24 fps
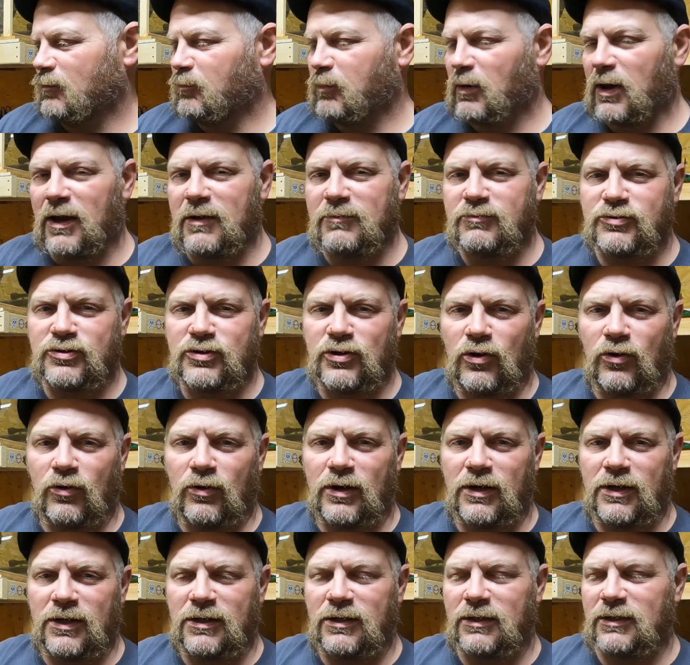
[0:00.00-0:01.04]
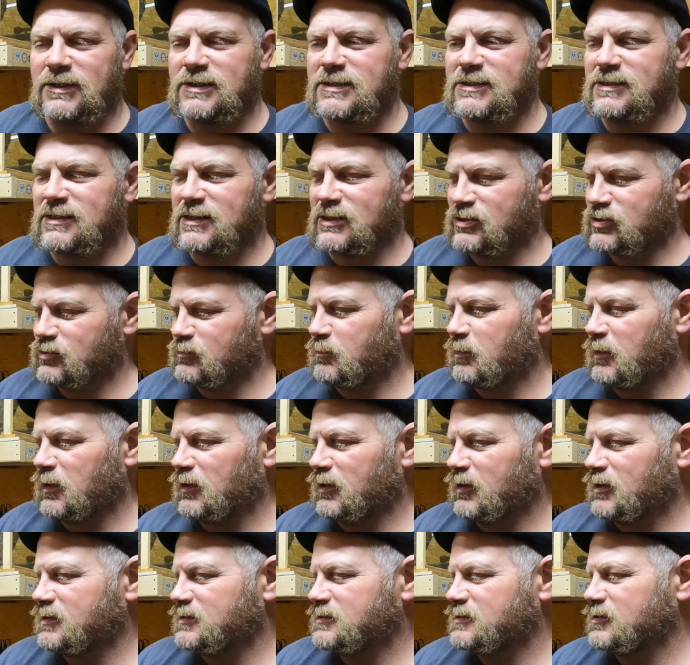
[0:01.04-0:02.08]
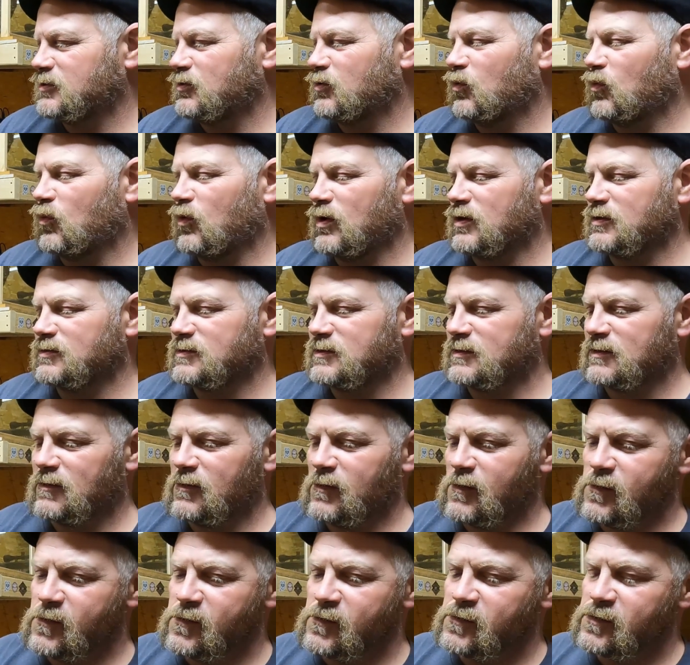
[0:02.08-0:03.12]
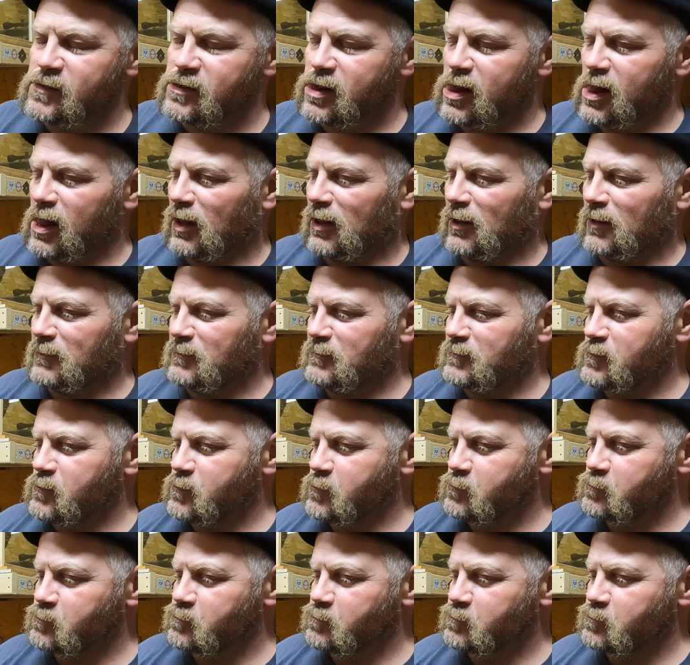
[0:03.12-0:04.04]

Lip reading: pipe show and at least experience it once. I'll